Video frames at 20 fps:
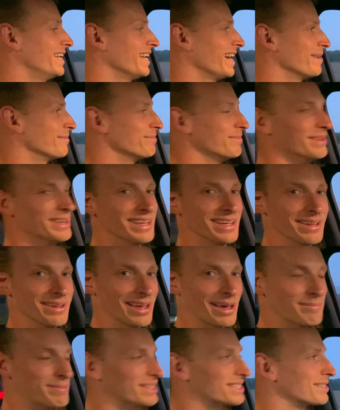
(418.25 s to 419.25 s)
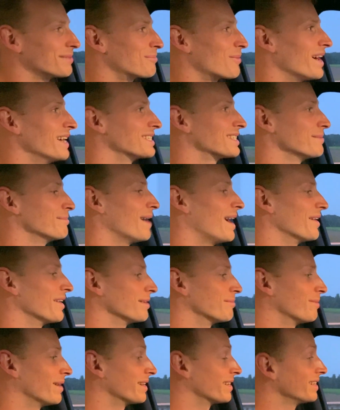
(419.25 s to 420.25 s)
I'm a bit surprised about
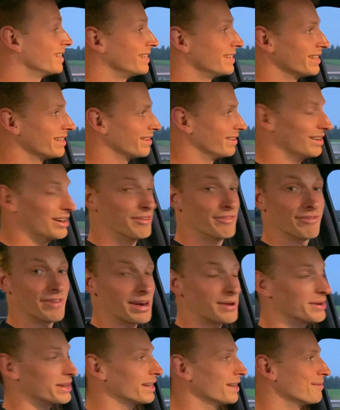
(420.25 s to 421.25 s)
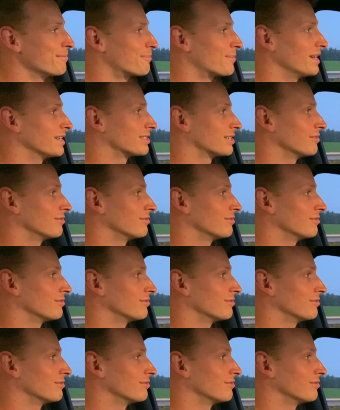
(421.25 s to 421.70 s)
it, but you know, very impressive